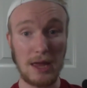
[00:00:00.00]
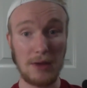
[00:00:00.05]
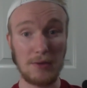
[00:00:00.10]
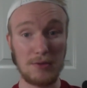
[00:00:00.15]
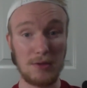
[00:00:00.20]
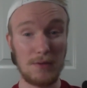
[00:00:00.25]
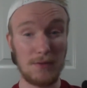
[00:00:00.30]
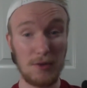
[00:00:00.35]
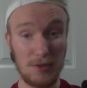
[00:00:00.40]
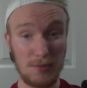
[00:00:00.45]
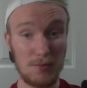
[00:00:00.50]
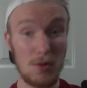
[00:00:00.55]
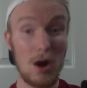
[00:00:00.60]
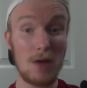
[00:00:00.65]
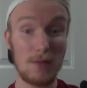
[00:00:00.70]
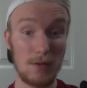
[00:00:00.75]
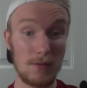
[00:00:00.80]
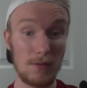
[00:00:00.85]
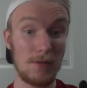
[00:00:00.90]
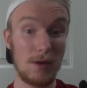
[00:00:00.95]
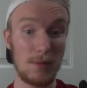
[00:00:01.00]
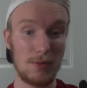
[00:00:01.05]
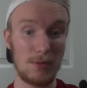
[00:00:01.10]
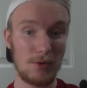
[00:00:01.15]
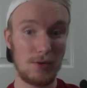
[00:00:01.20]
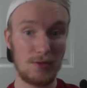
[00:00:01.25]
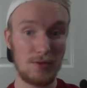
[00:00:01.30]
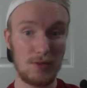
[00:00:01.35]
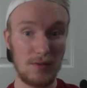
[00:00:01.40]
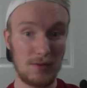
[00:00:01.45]
It was the first Marvel film to
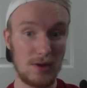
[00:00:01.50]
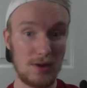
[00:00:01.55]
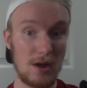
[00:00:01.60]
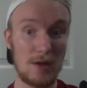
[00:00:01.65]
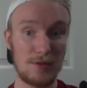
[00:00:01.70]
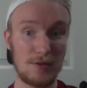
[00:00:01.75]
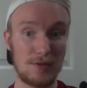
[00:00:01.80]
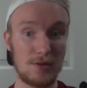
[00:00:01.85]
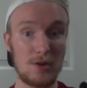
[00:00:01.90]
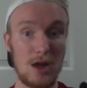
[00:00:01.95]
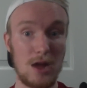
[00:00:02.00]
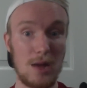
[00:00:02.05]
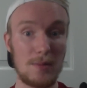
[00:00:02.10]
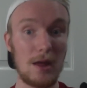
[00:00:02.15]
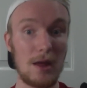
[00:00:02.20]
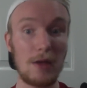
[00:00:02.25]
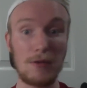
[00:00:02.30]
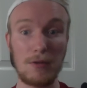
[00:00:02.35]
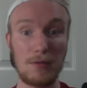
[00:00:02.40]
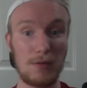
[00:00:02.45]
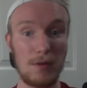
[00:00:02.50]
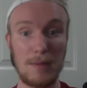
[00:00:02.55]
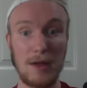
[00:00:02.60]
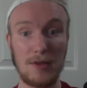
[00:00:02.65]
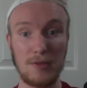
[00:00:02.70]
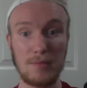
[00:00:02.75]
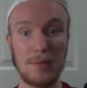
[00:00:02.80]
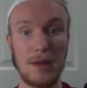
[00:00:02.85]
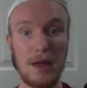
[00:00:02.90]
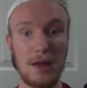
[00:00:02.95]
receive an Oscar nomination for
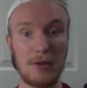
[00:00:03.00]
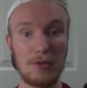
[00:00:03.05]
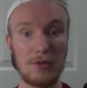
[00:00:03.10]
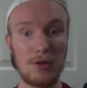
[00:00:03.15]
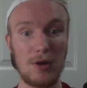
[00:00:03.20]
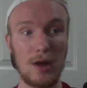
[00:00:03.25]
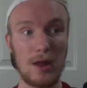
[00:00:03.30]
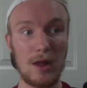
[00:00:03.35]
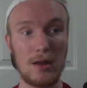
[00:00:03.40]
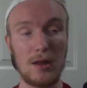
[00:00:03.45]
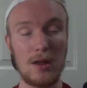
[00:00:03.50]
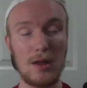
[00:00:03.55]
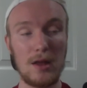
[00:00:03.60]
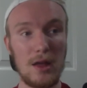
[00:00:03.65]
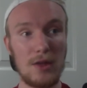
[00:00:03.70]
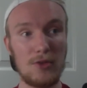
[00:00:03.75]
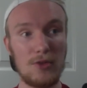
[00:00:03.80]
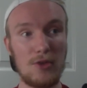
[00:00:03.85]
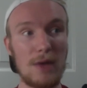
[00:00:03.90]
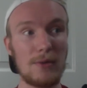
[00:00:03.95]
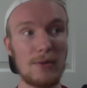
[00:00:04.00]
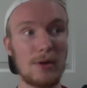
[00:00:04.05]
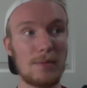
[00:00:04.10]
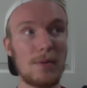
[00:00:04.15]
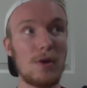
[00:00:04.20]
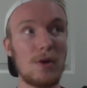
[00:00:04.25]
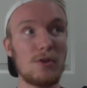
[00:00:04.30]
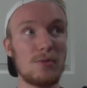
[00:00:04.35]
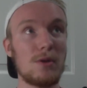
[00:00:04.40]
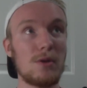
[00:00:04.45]
Best Picture, and Chadwick
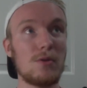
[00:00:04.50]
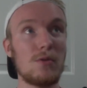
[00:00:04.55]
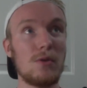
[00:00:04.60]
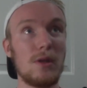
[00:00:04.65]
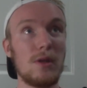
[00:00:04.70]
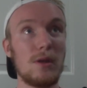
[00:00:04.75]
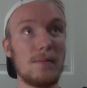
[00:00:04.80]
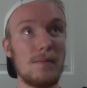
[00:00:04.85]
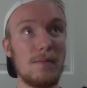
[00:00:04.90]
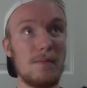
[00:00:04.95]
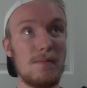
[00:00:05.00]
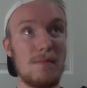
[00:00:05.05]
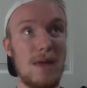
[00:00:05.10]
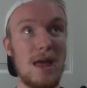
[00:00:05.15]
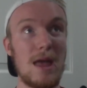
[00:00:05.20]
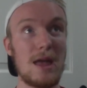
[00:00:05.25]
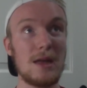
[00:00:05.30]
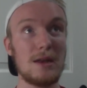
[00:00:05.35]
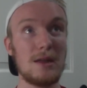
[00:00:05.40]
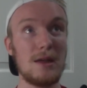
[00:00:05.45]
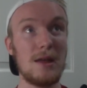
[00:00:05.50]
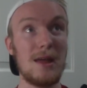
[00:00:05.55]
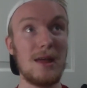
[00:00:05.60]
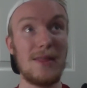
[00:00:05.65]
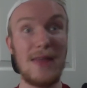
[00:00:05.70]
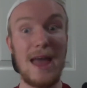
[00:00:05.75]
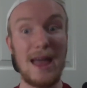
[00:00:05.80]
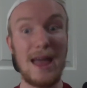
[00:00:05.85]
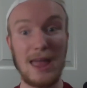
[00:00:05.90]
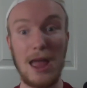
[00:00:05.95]
Boseman really made
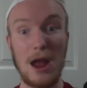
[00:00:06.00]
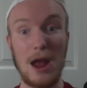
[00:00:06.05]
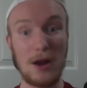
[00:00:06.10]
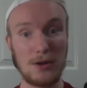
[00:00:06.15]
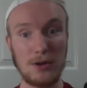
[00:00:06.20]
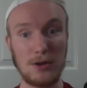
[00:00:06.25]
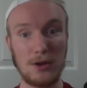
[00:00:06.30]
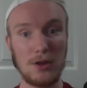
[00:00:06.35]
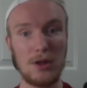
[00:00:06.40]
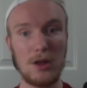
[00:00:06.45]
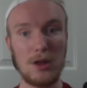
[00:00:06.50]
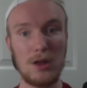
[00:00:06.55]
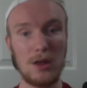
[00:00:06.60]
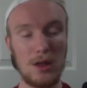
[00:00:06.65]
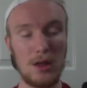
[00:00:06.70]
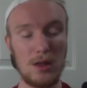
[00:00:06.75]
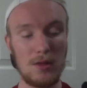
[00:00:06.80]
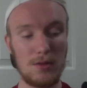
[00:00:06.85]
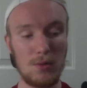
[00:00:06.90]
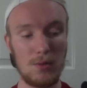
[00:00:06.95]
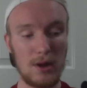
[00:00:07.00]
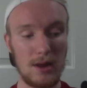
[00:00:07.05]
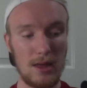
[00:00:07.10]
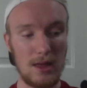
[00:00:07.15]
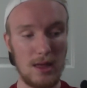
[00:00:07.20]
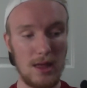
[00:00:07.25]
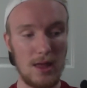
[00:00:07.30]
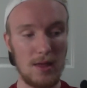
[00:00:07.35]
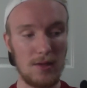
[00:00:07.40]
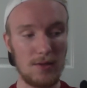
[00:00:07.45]
that character into what
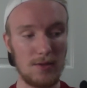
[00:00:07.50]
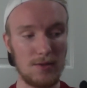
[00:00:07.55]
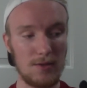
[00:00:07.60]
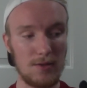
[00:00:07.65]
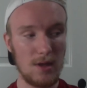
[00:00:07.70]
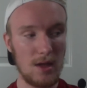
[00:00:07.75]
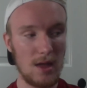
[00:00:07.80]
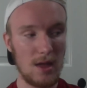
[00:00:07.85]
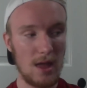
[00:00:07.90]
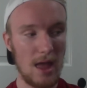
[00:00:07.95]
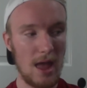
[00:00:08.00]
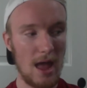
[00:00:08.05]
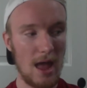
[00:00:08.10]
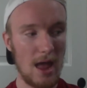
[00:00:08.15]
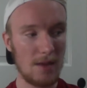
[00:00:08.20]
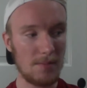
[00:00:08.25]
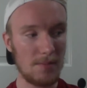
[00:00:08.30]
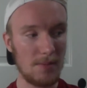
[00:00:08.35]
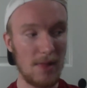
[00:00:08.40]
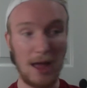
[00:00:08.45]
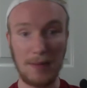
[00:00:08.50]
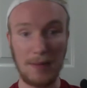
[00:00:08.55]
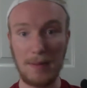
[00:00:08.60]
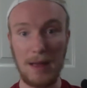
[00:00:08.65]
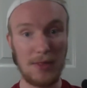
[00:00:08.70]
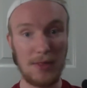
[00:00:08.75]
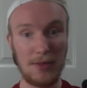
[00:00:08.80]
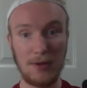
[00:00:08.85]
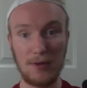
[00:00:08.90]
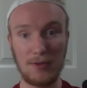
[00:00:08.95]
he is. And Black
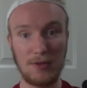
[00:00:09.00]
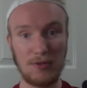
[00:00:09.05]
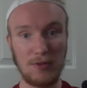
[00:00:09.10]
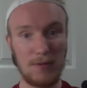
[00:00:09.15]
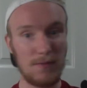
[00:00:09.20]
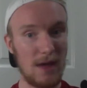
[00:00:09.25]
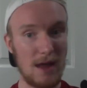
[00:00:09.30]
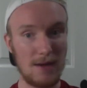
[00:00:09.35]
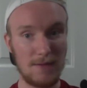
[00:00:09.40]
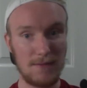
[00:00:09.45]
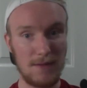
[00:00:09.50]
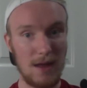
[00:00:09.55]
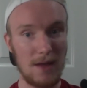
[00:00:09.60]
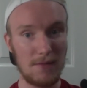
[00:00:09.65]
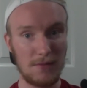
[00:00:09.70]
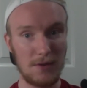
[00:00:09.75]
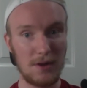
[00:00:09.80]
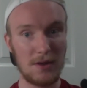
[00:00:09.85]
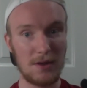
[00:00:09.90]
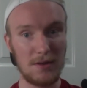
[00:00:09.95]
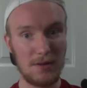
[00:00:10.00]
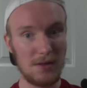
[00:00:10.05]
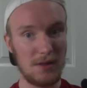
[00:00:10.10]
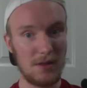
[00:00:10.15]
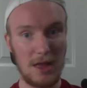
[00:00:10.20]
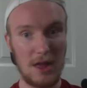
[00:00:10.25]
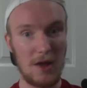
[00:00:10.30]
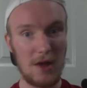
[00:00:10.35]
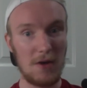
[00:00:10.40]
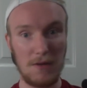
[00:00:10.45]
Panther is such a fan favorite,
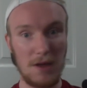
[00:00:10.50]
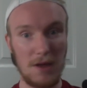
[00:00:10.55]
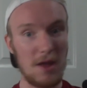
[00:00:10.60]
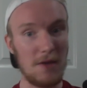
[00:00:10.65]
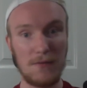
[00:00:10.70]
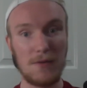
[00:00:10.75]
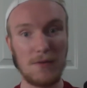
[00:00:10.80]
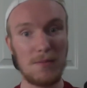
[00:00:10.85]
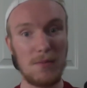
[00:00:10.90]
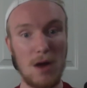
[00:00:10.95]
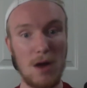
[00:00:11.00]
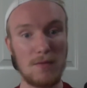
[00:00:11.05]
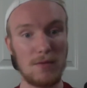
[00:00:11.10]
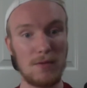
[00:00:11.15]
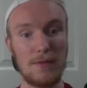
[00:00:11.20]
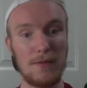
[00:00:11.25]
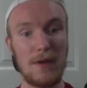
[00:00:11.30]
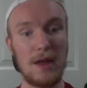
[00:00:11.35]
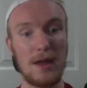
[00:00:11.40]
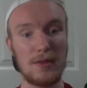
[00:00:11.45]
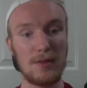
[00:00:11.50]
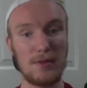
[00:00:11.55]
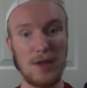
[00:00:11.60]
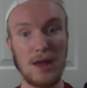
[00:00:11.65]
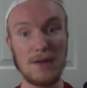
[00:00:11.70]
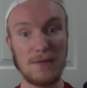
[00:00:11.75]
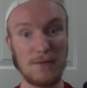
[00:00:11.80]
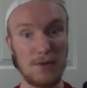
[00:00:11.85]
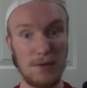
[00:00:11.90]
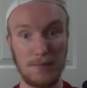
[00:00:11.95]
for Marvel fans
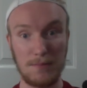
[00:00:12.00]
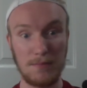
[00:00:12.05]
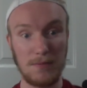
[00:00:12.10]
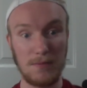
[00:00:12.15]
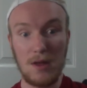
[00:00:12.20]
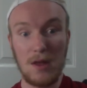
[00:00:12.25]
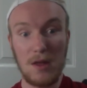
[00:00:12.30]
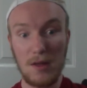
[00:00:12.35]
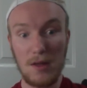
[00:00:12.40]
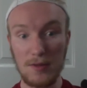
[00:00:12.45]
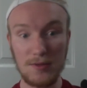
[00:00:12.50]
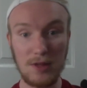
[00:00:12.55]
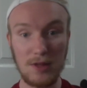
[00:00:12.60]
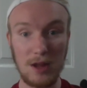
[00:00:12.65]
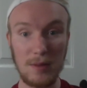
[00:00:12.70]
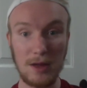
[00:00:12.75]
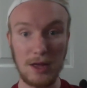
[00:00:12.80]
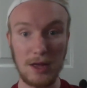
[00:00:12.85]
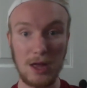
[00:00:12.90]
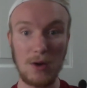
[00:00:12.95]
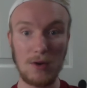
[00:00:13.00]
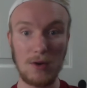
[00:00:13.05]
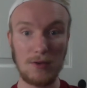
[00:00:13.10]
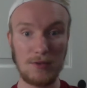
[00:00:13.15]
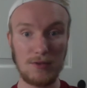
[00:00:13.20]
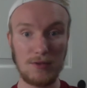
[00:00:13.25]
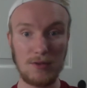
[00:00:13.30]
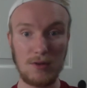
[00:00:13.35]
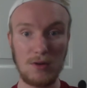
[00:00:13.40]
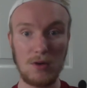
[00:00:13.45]
and for cinema goers
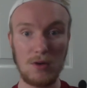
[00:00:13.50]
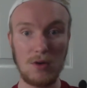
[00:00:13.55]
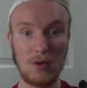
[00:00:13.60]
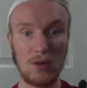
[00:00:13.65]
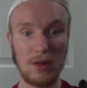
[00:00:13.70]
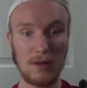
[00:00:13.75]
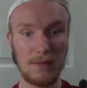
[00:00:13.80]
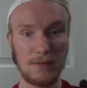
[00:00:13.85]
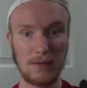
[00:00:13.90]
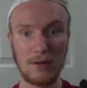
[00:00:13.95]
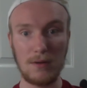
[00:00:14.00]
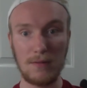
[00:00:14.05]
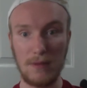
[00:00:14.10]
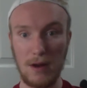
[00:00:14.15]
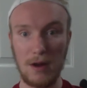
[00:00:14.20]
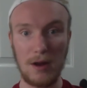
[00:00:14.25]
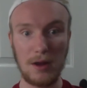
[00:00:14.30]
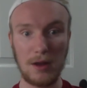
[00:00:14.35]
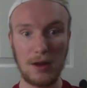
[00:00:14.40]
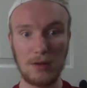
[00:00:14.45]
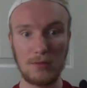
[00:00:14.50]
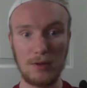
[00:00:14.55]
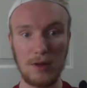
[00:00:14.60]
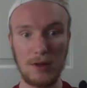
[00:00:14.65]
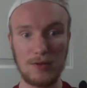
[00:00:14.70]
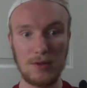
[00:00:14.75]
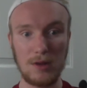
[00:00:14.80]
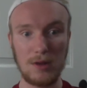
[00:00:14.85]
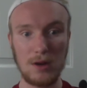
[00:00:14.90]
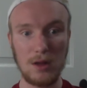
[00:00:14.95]
as a whole, and for a very good
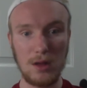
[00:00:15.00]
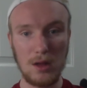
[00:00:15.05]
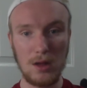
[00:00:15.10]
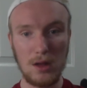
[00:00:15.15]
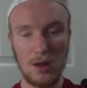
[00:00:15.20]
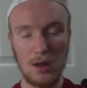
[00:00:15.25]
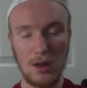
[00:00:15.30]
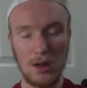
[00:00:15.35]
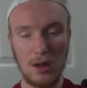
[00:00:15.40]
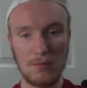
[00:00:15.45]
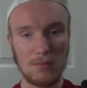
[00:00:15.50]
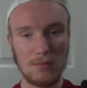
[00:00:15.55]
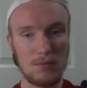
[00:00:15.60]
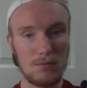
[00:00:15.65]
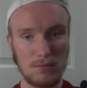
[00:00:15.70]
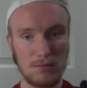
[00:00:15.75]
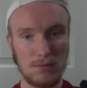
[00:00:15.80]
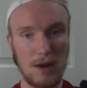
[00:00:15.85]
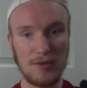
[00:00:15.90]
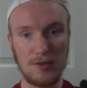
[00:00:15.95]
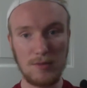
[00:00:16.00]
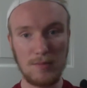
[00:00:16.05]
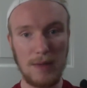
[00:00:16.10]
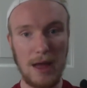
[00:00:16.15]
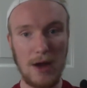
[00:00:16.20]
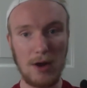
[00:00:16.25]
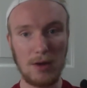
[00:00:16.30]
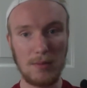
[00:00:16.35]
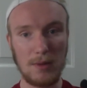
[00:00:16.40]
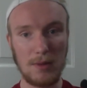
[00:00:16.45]
reason. Rest in
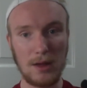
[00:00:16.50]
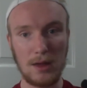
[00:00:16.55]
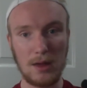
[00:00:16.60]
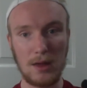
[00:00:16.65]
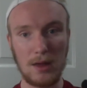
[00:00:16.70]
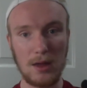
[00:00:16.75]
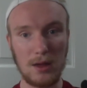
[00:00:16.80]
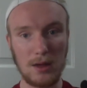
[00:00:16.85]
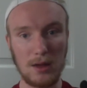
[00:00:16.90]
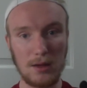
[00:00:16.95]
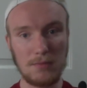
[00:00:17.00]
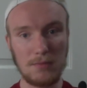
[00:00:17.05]
power, my king.